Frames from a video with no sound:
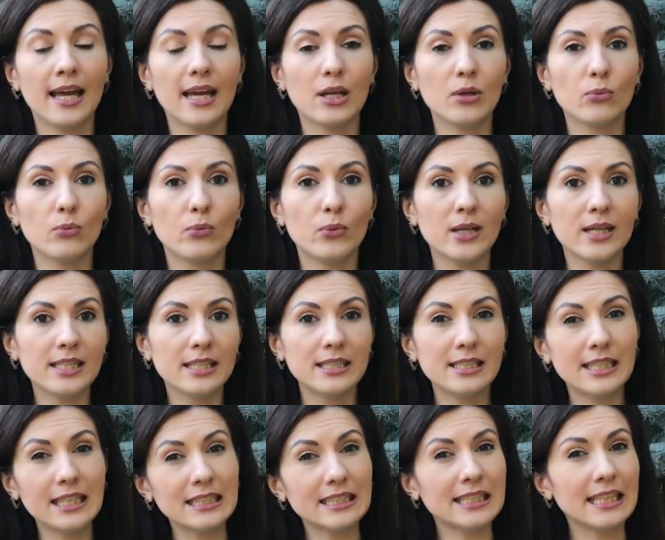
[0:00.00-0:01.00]
and what
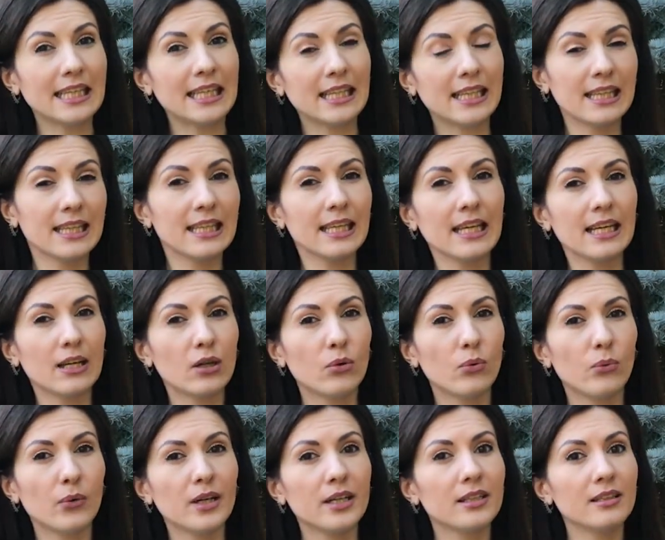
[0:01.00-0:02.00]
does he think
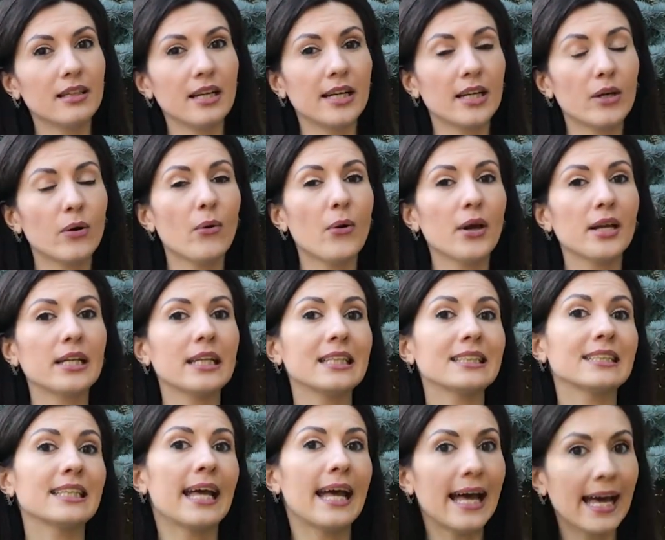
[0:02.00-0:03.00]
where Litecoin
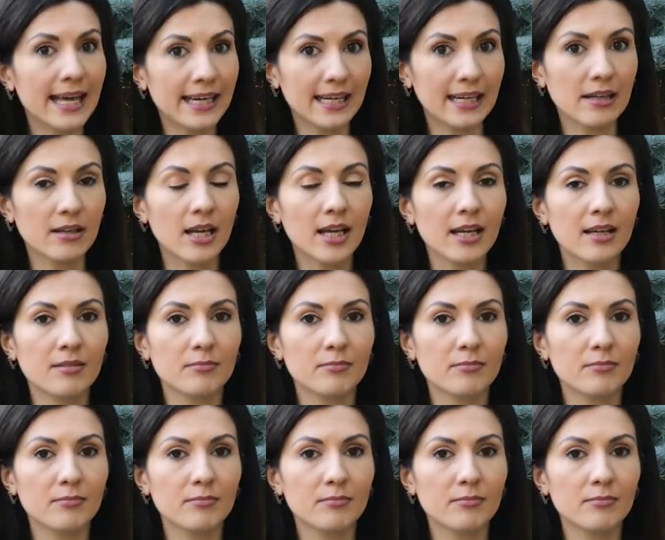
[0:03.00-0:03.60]
is heading,